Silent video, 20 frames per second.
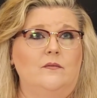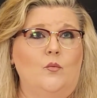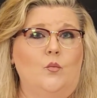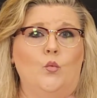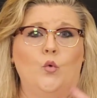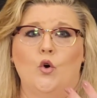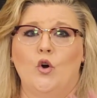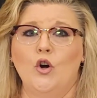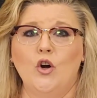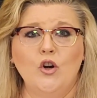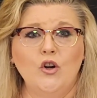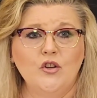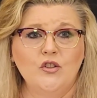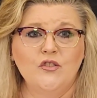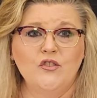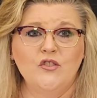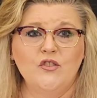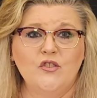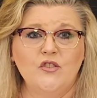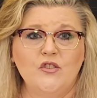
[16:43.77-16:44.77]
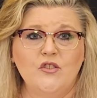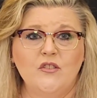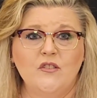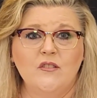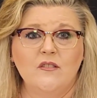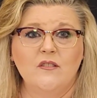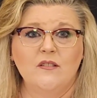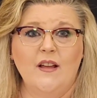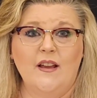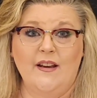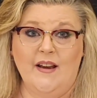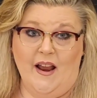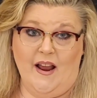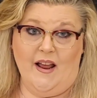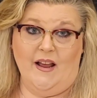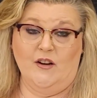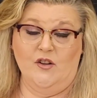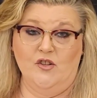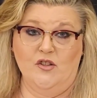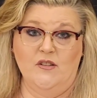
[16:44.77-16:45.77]
words and
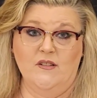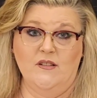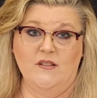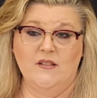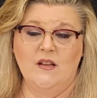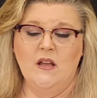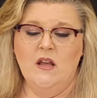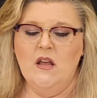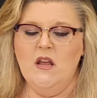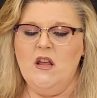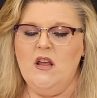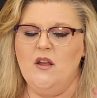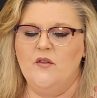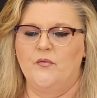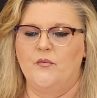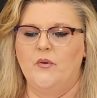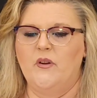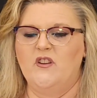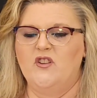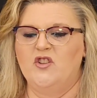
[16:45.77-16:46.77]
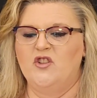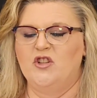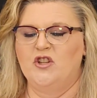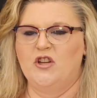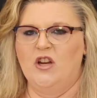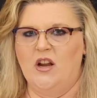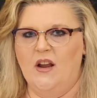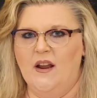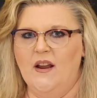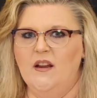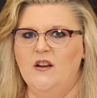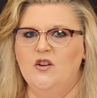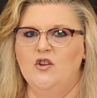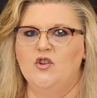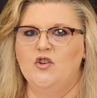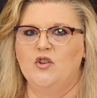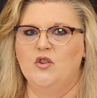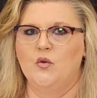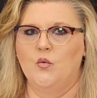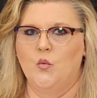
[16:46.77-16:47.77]
actions. If we
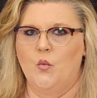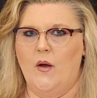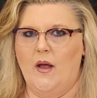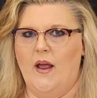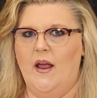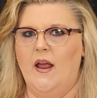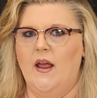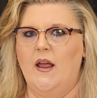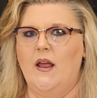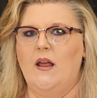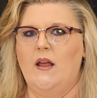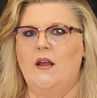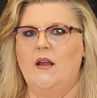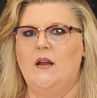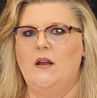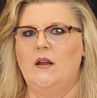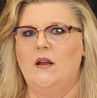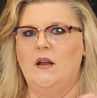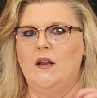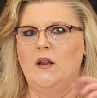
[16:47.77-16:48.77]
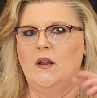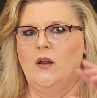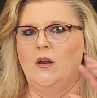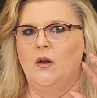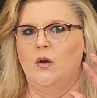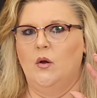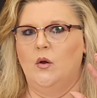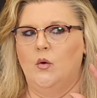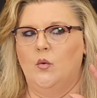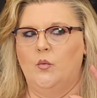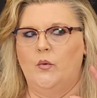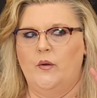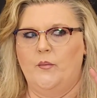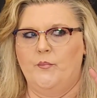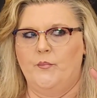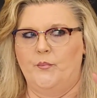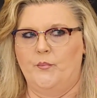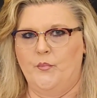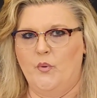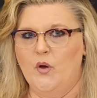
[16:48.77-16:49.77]
change the way we
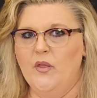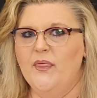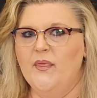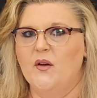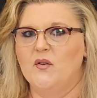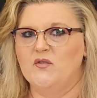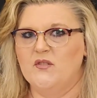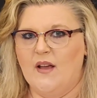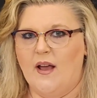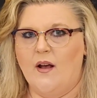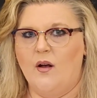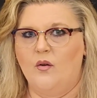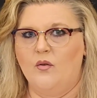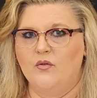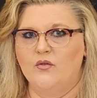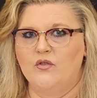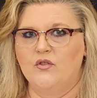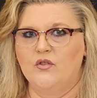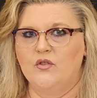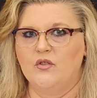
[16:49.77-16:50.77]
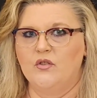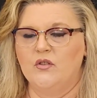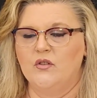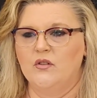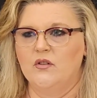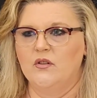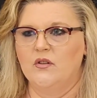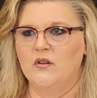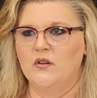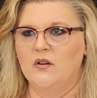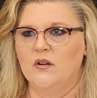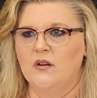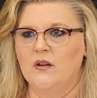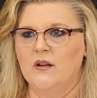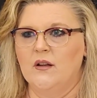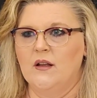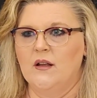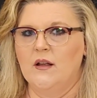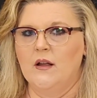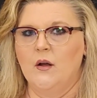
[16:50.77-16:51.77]
put those out,
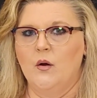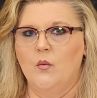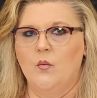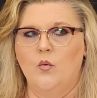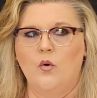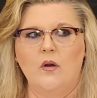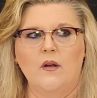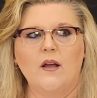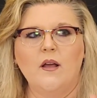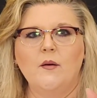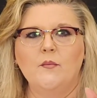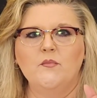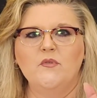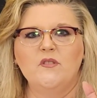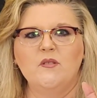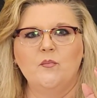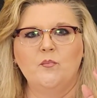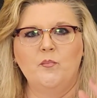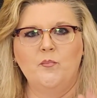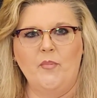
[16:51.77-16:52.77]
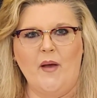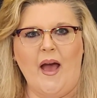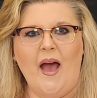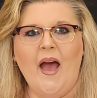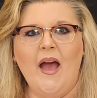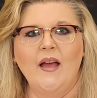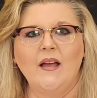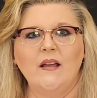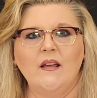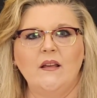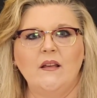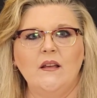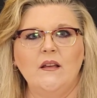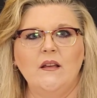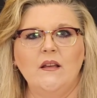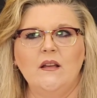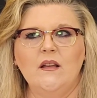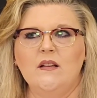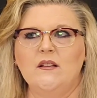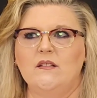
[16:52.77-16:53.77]
what comes back
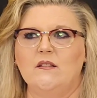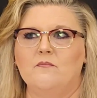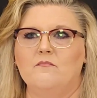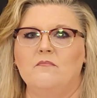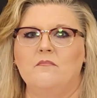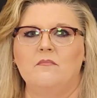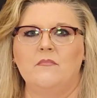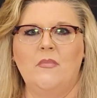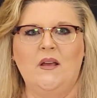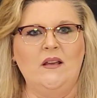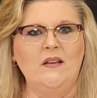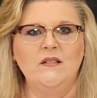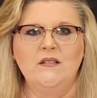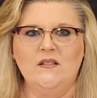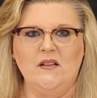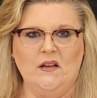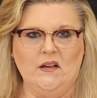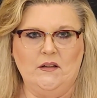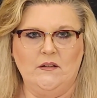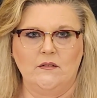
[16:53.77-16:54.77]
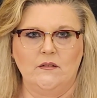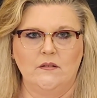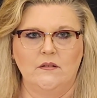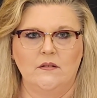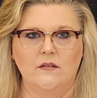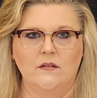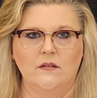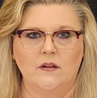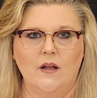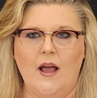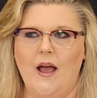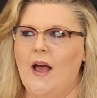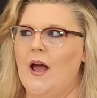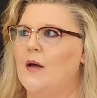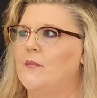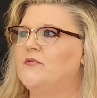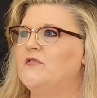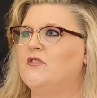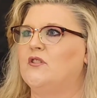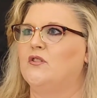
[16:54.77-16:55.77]
is amazing.
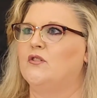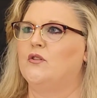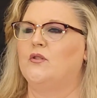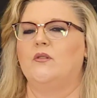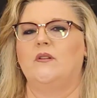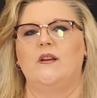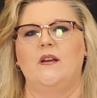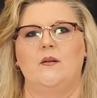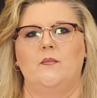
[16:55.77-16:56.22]
Absolutely